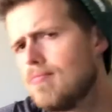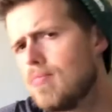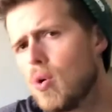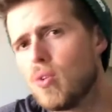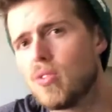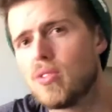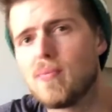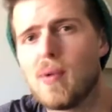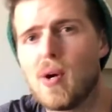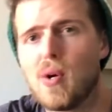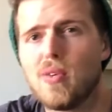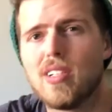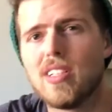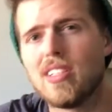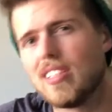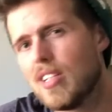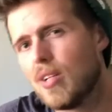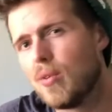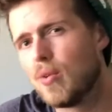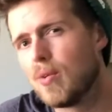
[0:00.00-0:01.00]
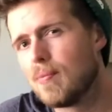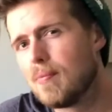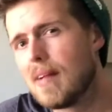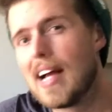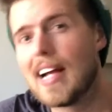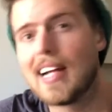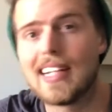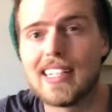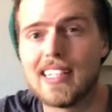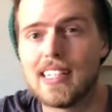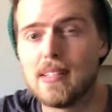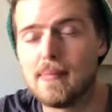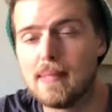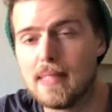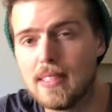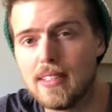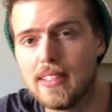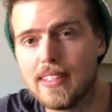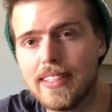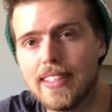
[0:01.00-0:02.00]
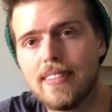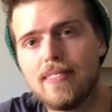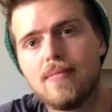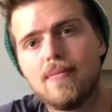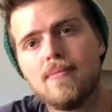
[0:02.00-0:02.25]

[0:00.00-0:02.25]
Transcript: postponed it till we're back in the building?